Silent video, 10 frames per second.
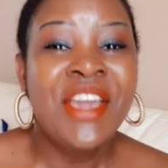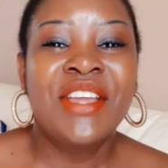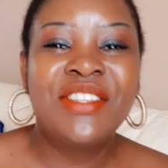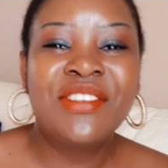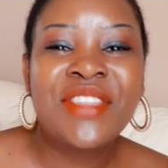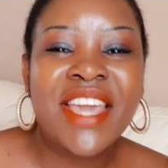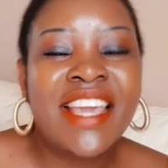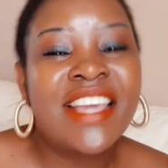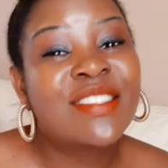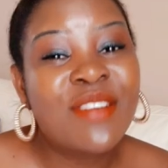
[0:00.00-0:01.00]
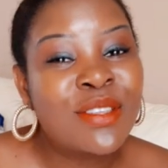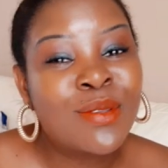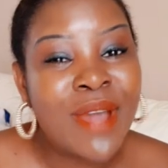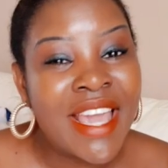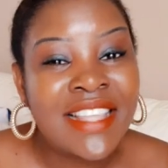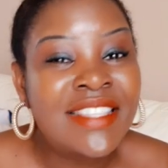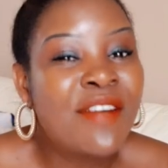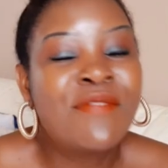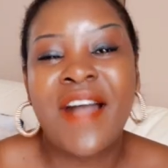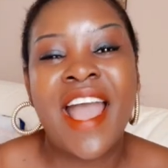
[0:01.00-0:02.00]
do you think he's going to wait
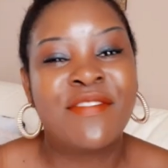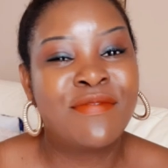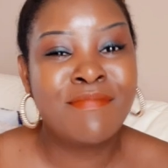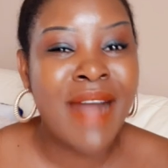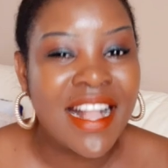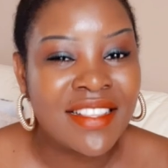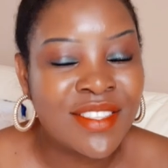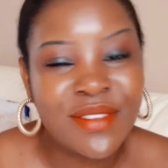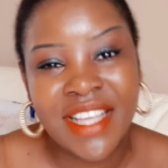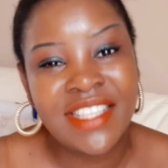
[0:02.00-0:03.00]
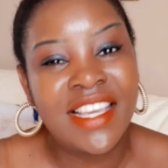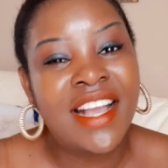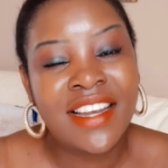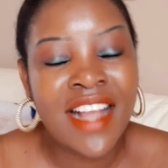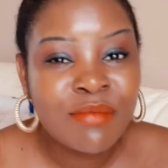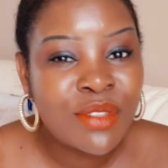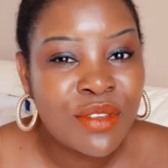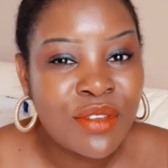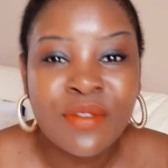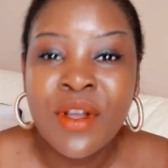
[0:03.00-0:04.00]
five months so that he can come
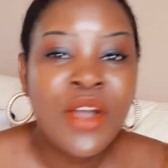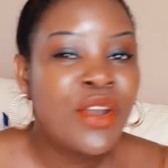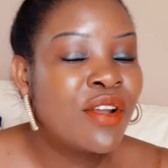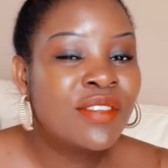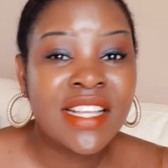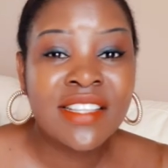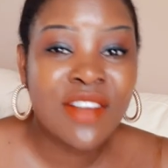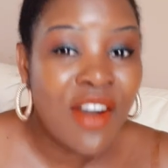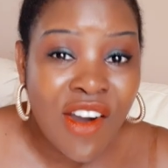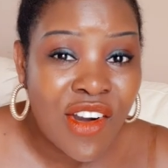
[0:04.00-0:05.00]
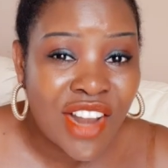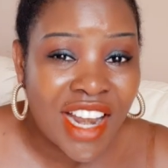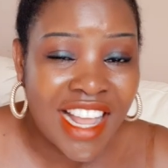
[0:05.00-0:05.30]
to you not at all